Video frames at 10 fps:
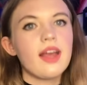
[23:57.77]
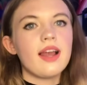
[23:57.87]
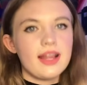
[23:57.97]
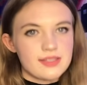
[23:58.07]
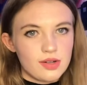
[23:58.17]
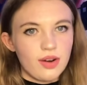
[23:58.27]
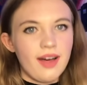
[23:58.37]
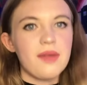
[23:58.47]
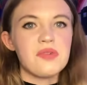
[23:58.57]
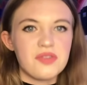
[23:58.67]
let's not
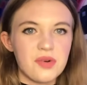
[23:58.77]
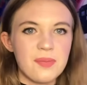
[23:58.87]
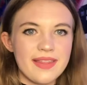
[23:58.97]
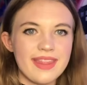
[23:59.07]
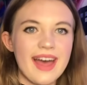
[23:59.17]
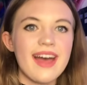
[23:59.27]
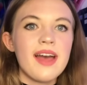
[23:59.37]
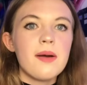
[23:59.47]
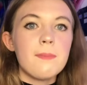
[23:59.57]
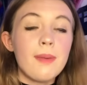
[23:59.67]
lie, we've all been there,
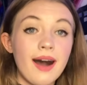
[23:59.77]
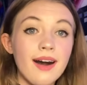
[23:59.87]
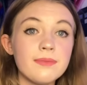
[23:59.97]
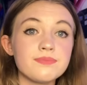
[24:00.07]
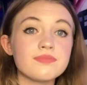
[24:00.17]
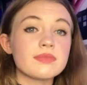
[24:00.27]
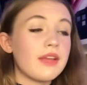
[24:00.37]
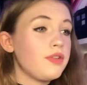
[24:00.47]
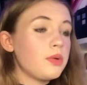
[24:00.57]
but if you